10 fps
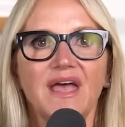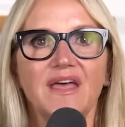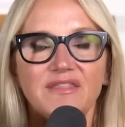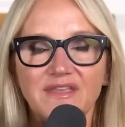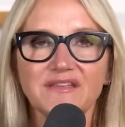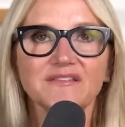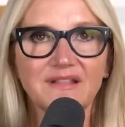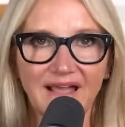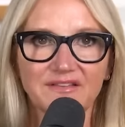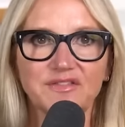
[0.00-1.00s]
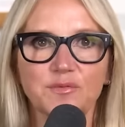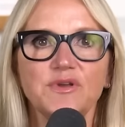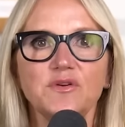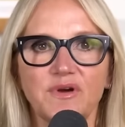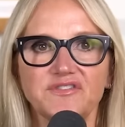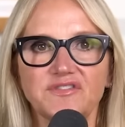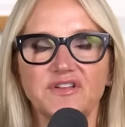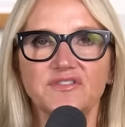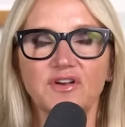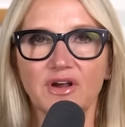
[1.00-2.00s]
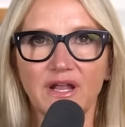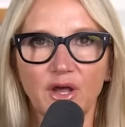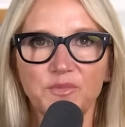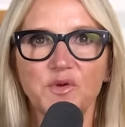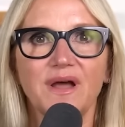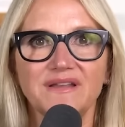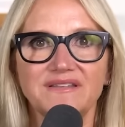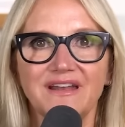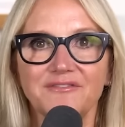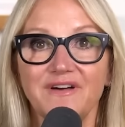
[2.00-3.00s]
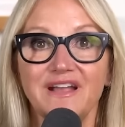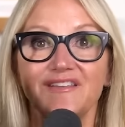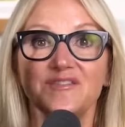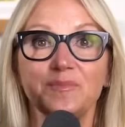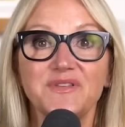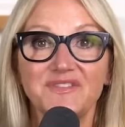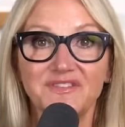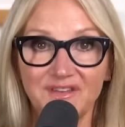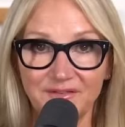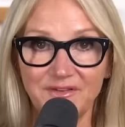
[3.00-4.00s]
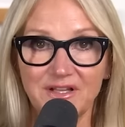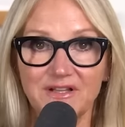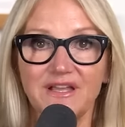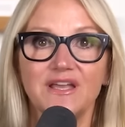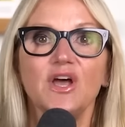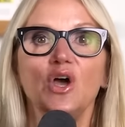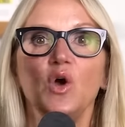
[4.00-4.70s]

And these last three questions are going to help you identify specifically